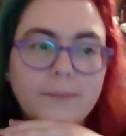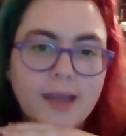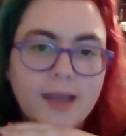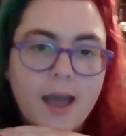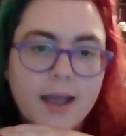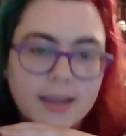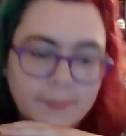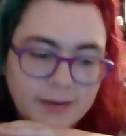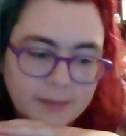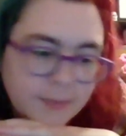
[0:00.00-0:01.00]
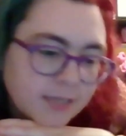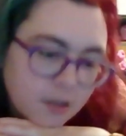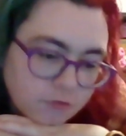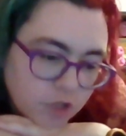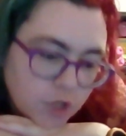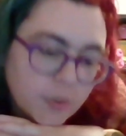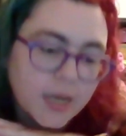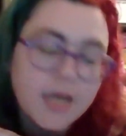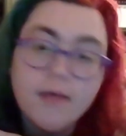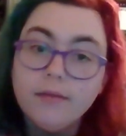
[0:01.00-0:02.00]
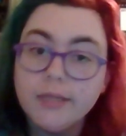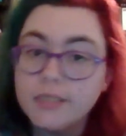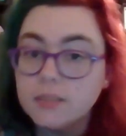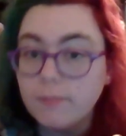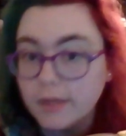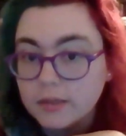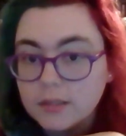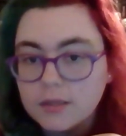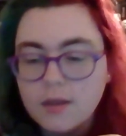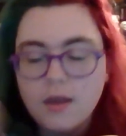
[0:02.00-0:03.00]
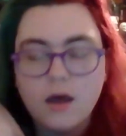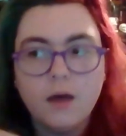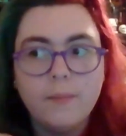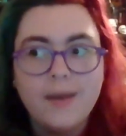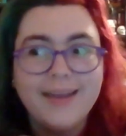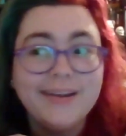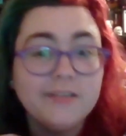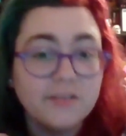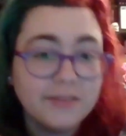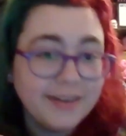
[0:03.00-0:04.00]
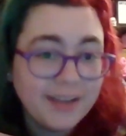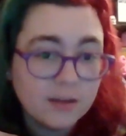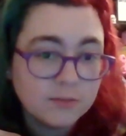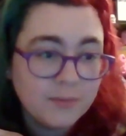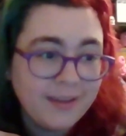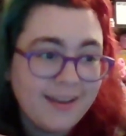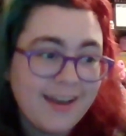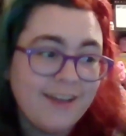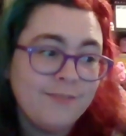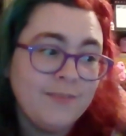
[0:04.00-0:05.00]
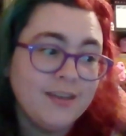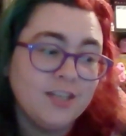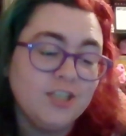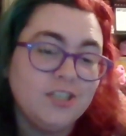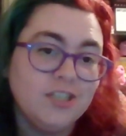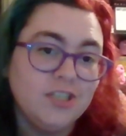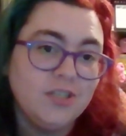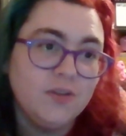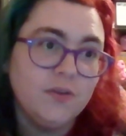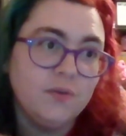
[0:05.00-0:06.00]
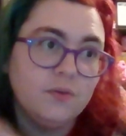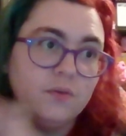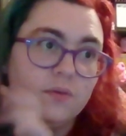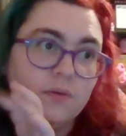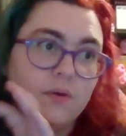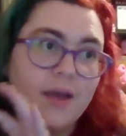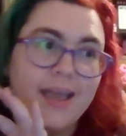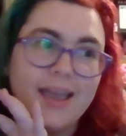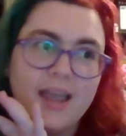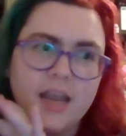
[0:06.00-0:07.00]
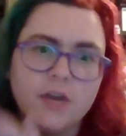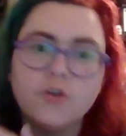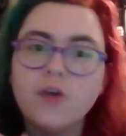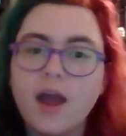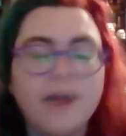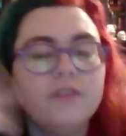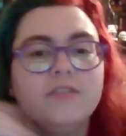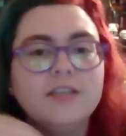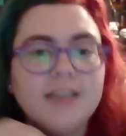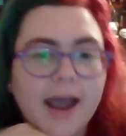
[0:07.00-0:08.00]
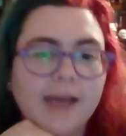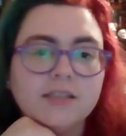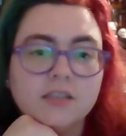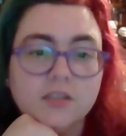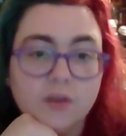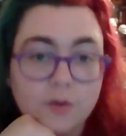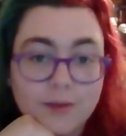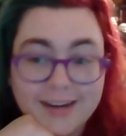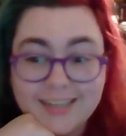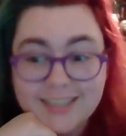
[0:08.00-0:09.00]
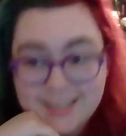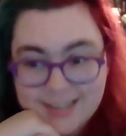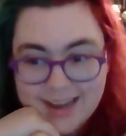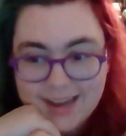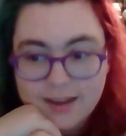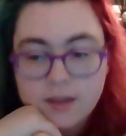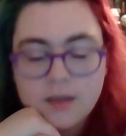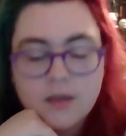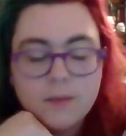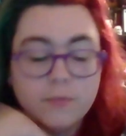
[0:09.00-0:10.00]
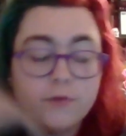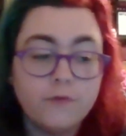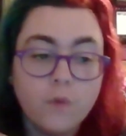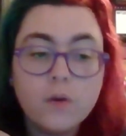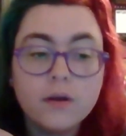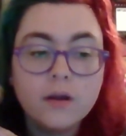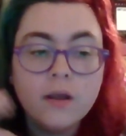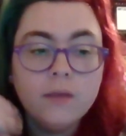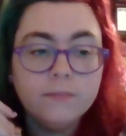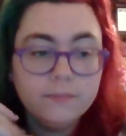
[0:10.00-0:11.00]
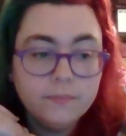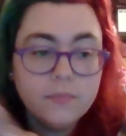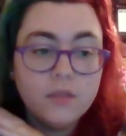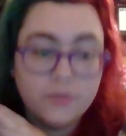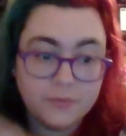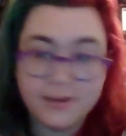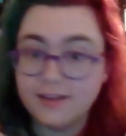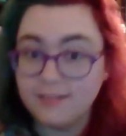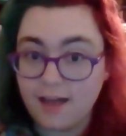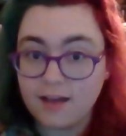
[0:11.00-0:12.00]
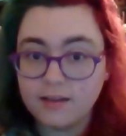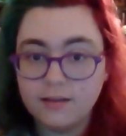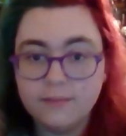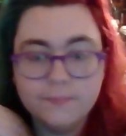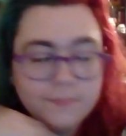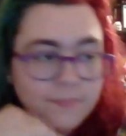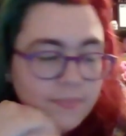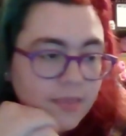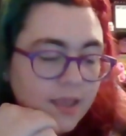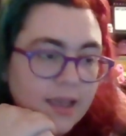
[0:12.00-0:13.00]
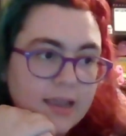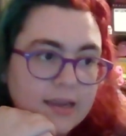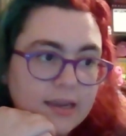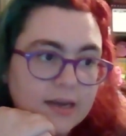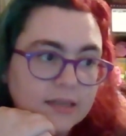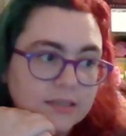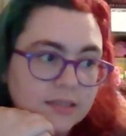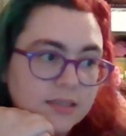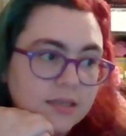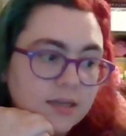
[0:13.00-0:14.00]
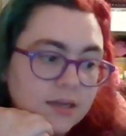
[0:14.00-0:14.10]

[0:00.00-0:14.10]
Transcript: be committing myself to this month. It has already helped me. I've managed to do 8 or 9 of the tasks already today before 3 o'clock. And